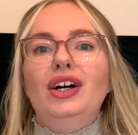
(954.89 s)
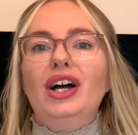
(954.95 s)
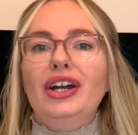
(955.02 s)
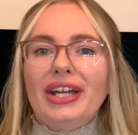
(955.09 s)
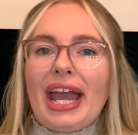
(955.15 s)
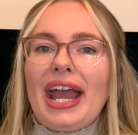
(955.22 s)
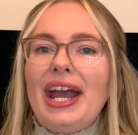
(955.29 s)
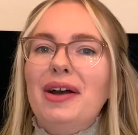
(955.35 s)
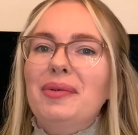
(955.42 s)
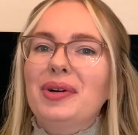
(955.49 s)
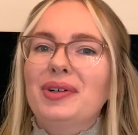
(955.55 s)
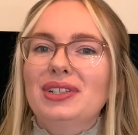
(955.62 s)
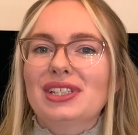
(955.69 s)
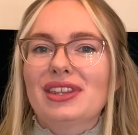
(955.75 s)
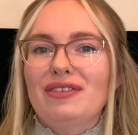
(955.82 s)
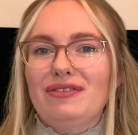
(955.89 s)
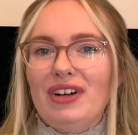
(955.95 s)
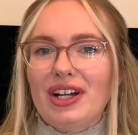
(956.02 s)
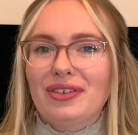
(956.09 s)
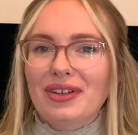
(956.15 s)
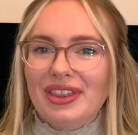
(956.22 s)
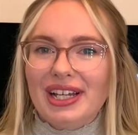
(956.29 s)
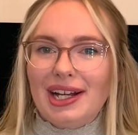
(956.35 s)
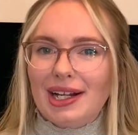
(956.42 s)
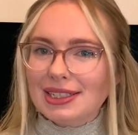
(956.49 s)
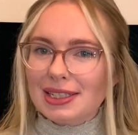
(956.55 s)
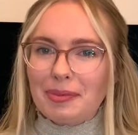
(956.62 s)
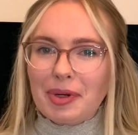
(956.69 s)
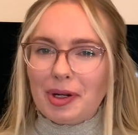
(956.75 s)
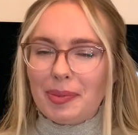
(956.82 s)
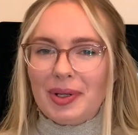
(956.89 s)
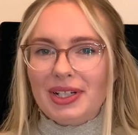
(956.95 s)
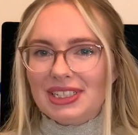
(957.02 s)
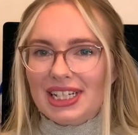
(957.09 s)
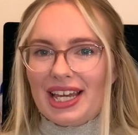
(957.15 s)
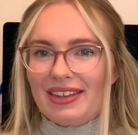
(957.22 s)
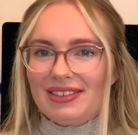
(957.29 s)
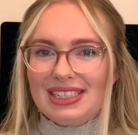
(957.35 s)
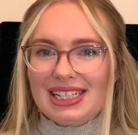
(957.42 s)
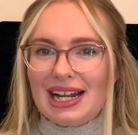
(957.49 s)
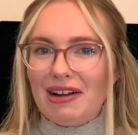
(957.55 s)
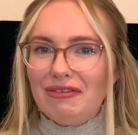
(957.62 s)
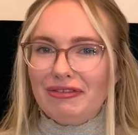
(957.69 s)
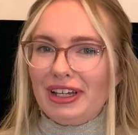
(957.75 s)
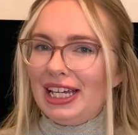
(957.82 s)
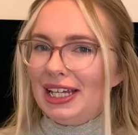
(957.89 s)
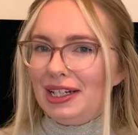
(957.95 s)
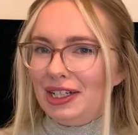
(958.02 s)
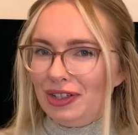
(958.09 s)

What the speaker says: Okay, and we're on to the final things I'm going to put together as an outfit.